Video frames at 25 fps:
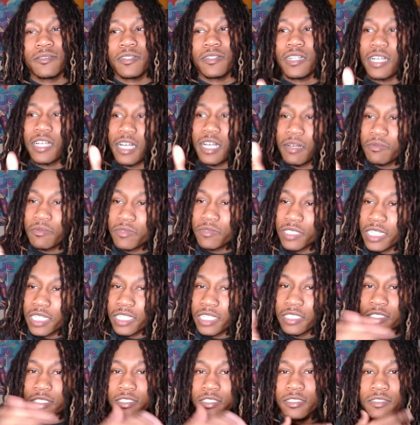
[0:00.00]
I'm
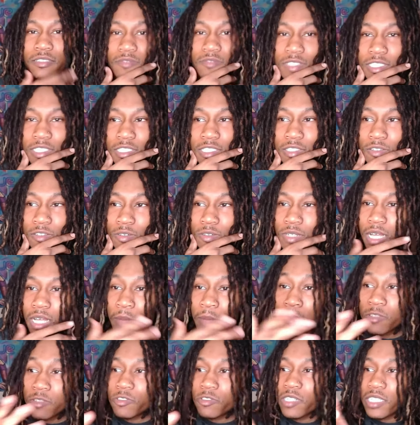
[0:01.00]
reacting to the video. I'm gonna
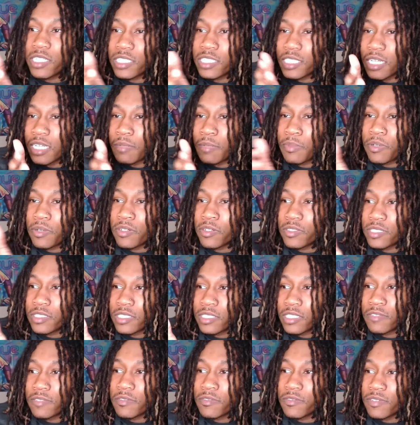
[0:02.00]
try to stop pausing
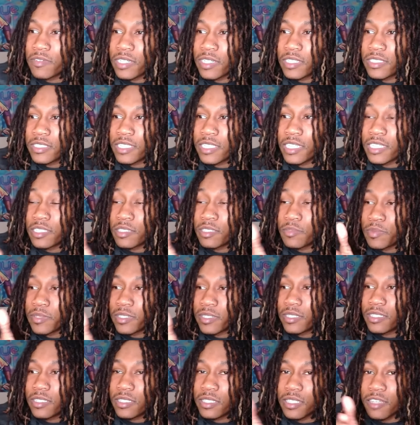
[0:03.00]
every five seconds, but
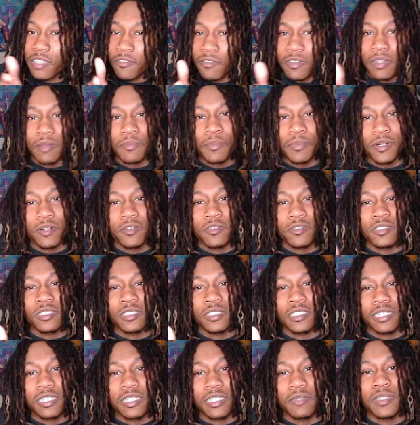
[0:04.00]
if I pause it,
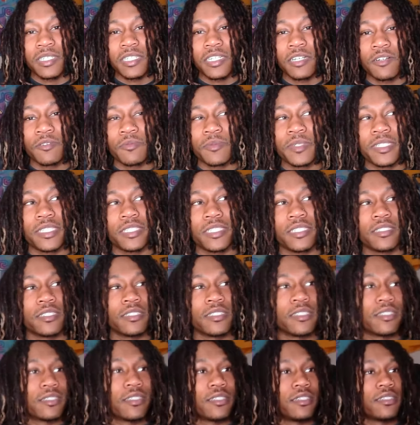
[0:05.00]
let me go, my
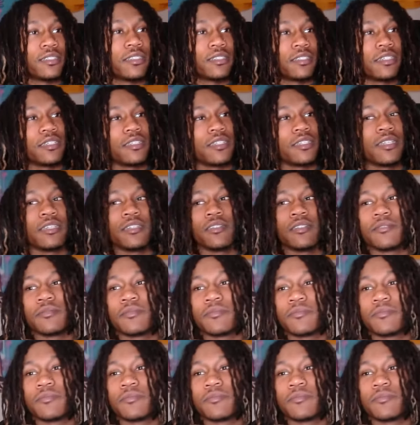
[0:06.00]
nigga. Damn.